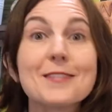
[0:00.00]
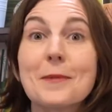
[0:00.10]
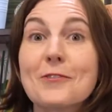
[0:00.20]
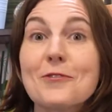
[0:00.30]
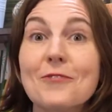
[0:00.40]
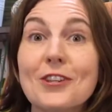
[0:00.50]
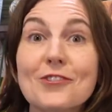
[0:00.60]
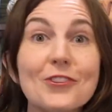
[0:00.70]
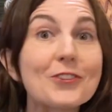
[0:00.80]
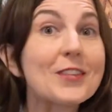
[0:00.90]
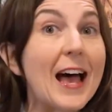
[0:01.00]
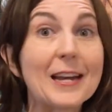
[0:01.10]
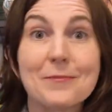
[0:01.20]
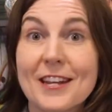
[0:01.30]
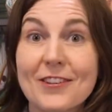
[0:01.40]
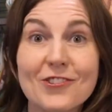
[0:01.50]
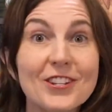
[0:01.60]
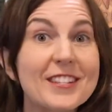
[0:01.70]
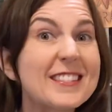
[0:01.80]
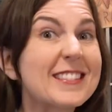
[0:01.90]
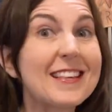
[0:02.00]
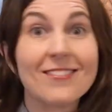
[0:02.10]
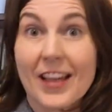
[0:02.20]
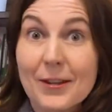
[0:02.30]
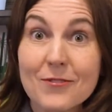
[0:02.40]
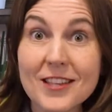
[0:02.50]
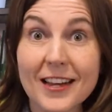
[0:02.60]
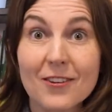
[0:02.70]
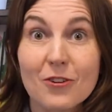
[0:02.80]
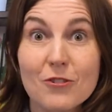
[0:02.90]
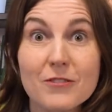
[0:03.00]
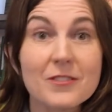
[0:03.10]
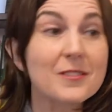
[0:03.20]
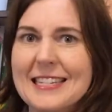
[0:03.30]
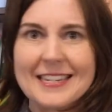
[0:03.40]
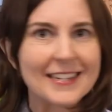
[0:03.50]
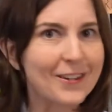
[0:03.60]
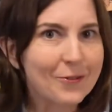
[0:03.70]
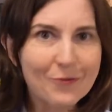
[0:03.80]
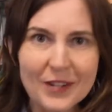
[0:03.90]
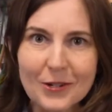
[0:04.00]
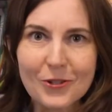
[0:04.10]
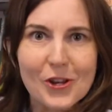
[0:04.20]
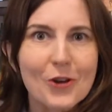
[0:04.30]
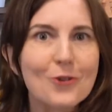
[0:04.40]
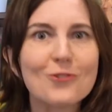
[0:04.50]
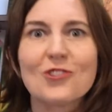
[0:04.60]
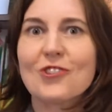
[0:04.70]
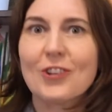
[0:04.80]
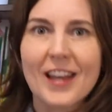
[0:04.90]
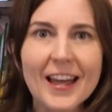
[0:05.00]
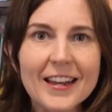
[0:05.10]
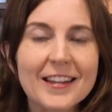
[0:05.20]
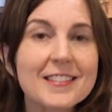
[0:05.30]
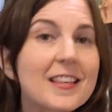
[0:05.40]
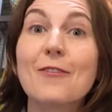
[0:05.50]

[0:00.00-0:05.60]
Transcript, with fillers: special features, adaptations, life cycles, detailed field notes, genetics.